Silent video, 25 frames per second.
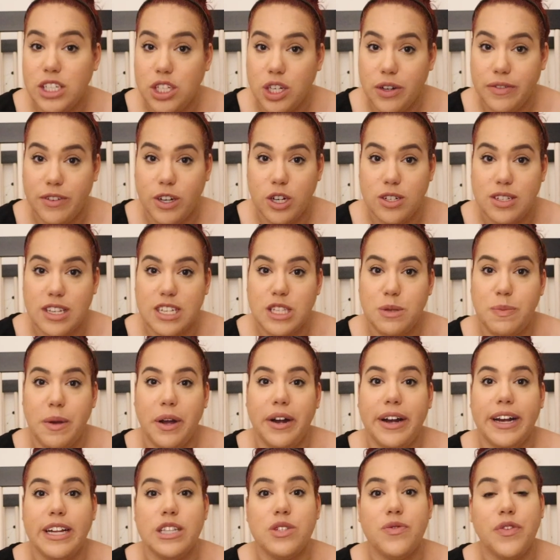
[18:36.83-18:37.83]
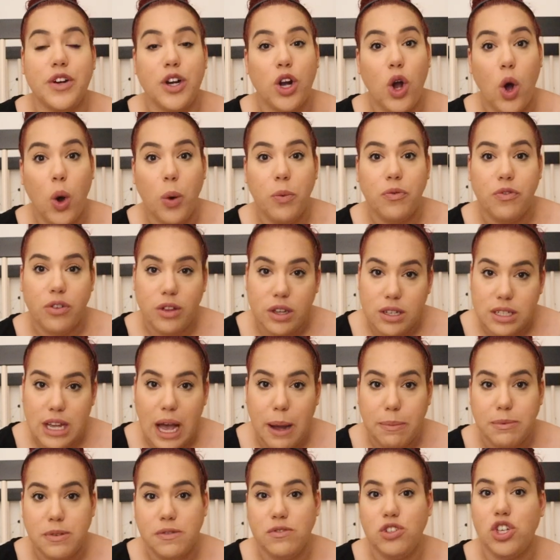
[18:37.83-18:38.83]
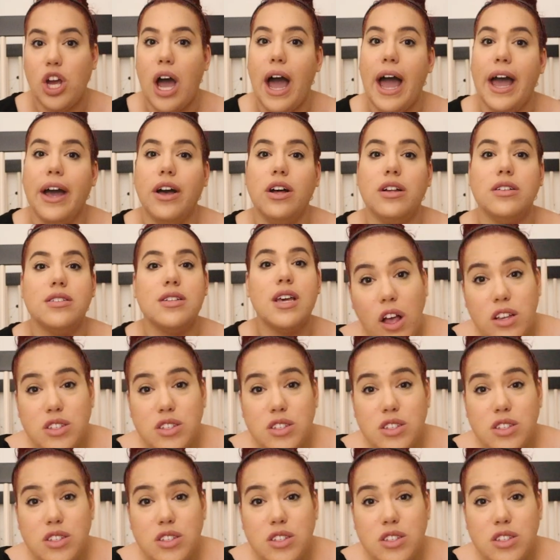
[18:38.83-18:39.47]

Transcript: diverse experience for your hopeful adoptive child.